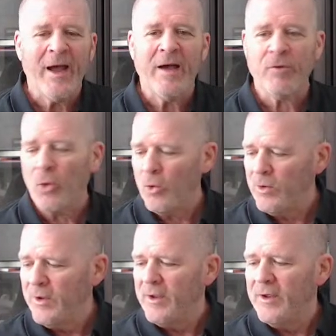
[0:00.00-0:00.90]
have
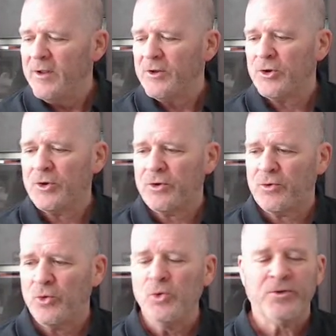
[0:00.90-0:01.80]
whole
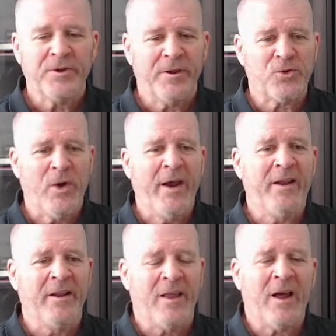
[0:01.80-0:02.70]
tools of the
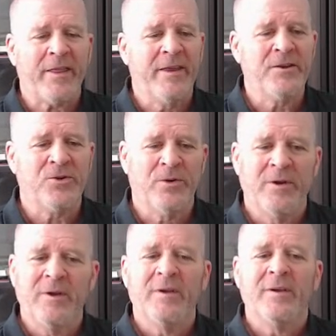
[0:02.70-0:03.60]
trade, and a lot of things
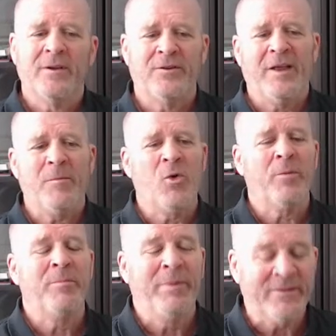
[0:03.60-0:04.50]
is a lot
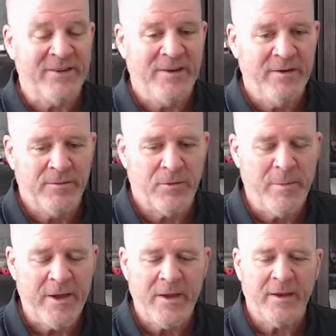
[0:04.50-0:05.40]
more busy for
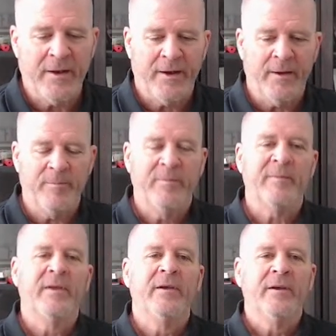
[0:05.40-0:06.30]
me, and
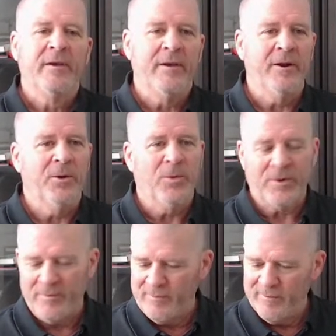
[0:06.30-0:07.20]
you know,
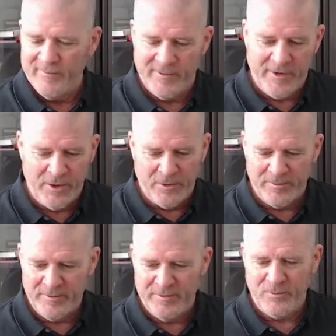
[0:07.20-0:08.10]
we're you
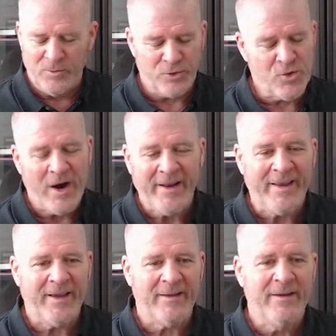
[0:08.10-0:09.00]
know we're trying to
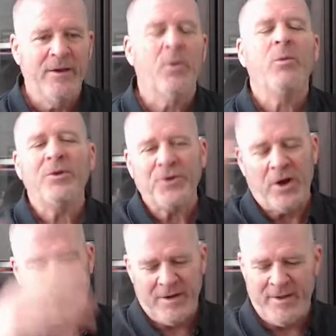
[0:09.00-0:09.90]
get. Well, we'll
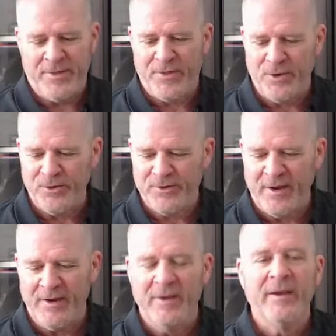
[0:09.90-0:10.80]
talk on
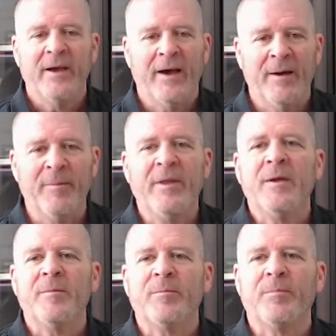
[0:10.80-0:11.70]
Thursday um,
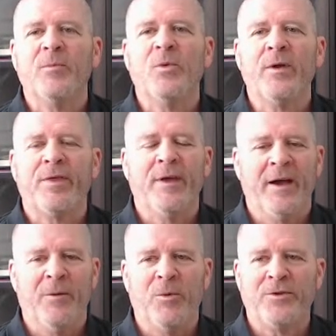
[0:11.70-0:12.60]
with
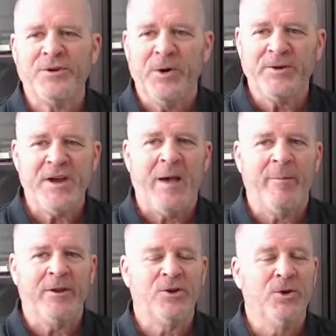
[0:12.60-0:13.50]
Jerry
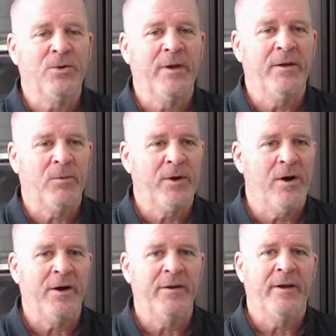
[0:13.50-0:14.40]
Chapman too,
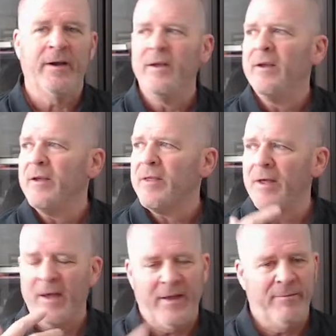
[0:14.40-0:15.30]
regarding
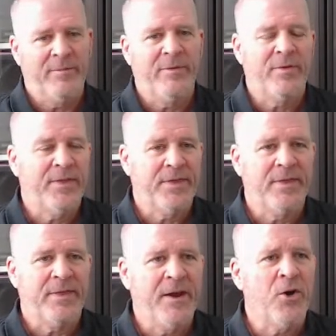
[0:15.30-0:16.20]
uh,
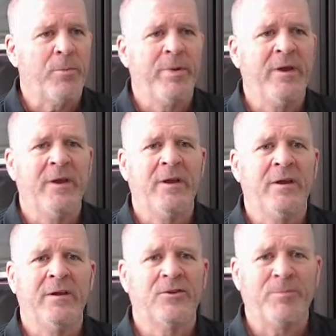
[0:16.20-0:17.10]

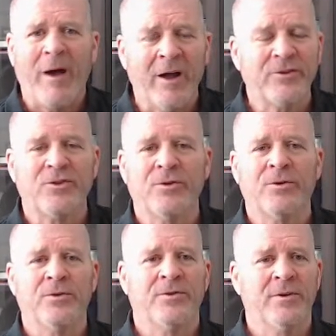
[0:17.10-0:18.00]
therapy,
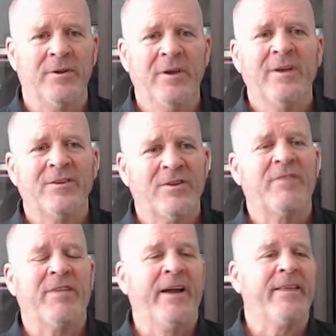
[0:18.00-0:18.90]
sponsors, and
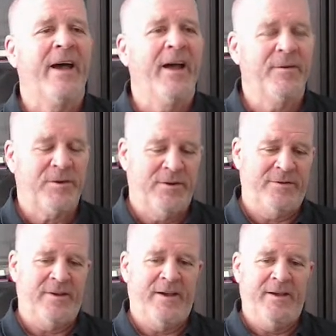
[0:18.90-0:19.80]
stuff like that,
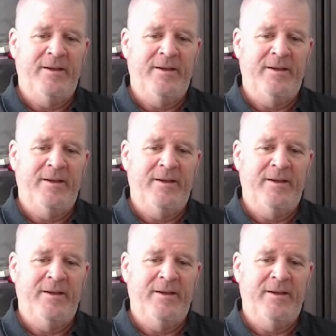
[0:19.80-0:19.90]
because